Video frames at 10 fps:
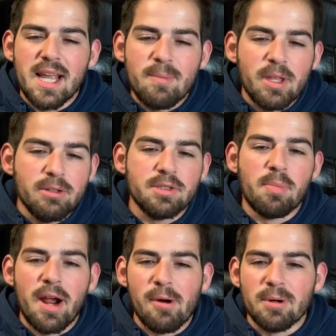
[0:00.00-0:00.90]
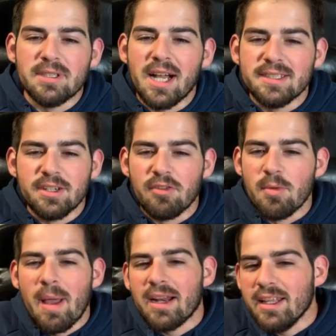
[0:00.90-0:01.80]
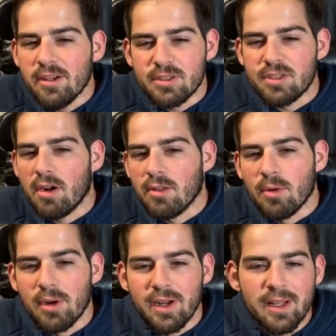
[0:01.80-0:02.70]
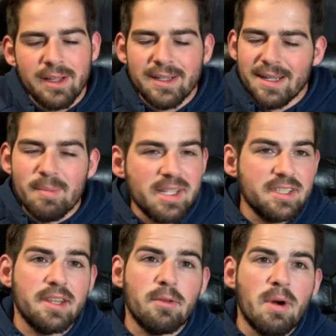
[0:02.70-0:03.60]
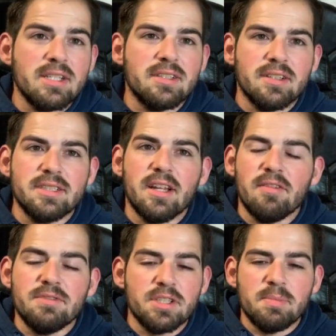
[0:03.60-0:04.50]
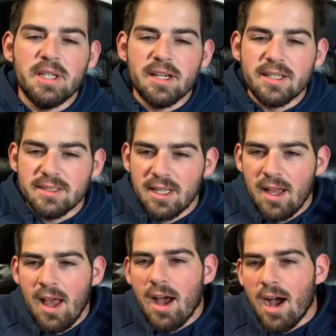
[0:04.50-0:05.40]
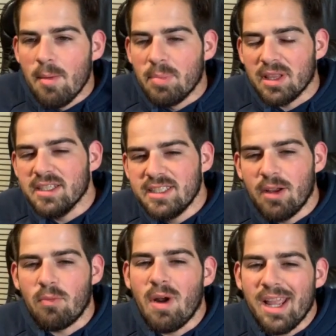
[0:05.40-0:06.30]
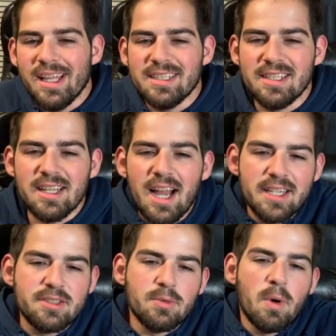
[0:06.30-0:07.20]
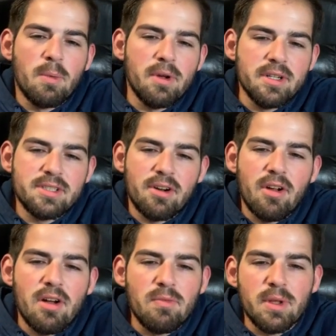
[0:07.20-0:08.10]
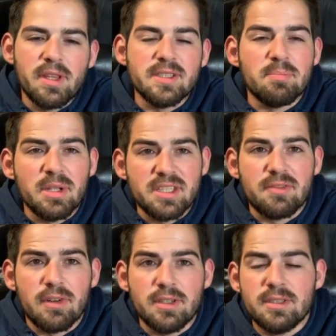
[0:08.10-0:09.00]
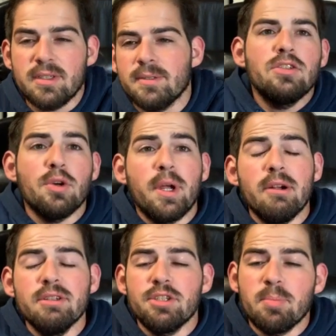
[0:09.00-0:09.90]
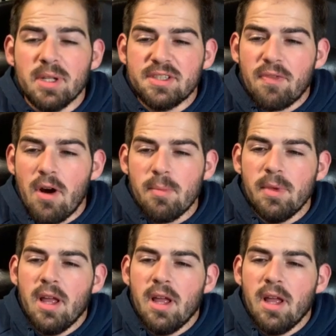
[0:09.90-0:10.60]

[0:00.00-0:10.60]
that you should prioritize it over Magneto, Star-Lord, and basically the rest of the stuff, just because. But let's get right into the guide. So what we're going to start off with is Blitz first. So here is your Blitz farm.